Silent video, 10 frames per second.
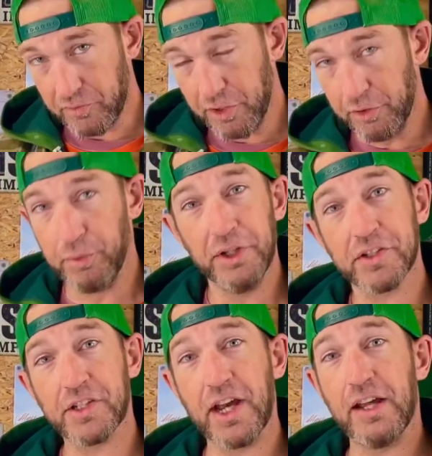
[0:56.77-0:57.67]
the reel
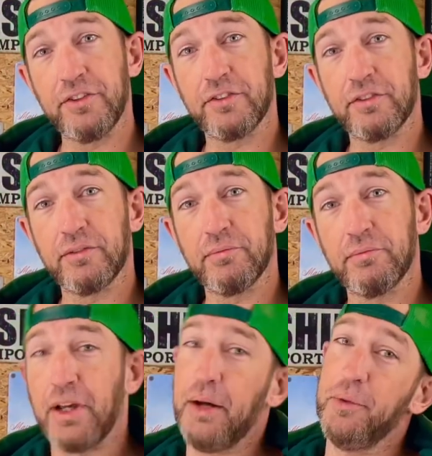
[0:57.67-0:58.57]
size,
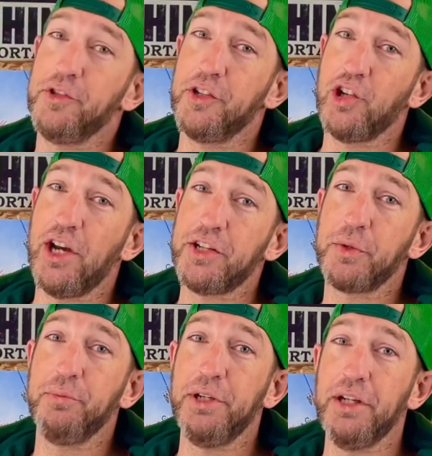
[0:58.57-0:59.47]
I would suggest,
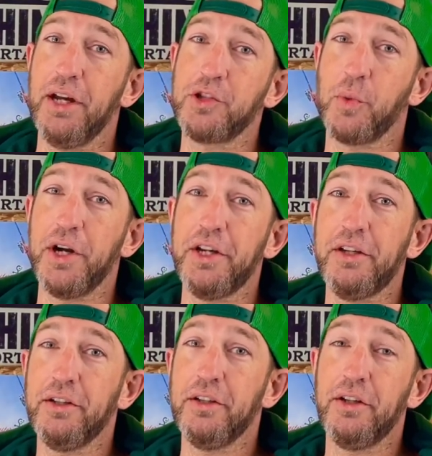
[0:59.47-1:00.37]
would be a
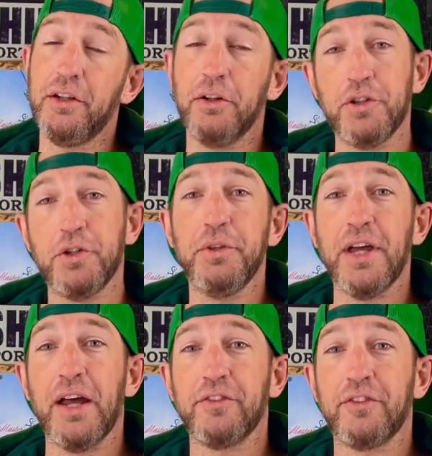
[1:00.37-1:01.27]
20 or
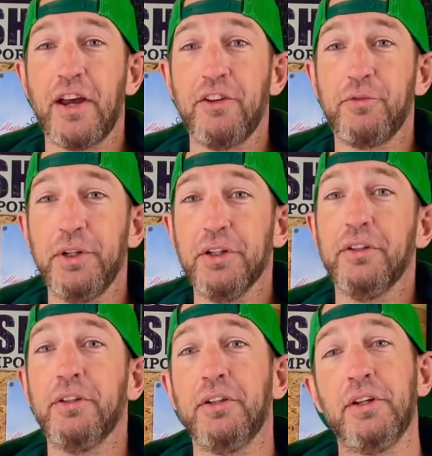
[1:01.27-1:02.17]
2000 size
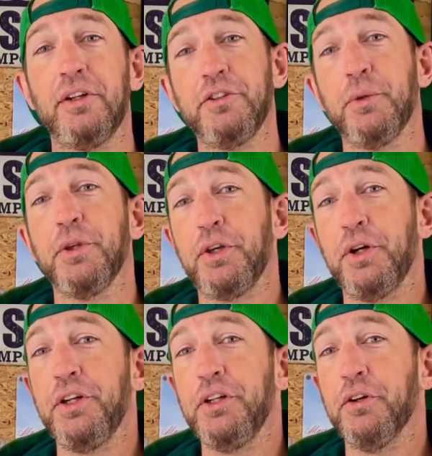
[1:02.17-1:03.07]
reel to a
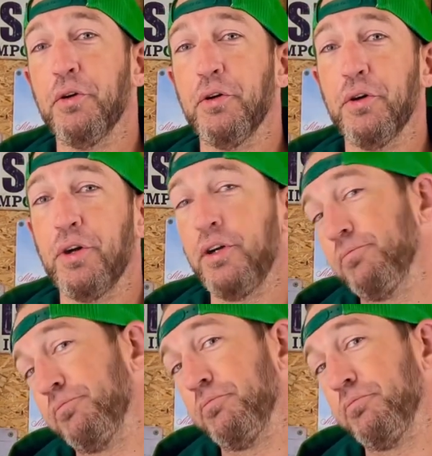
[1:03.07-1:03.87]
30 or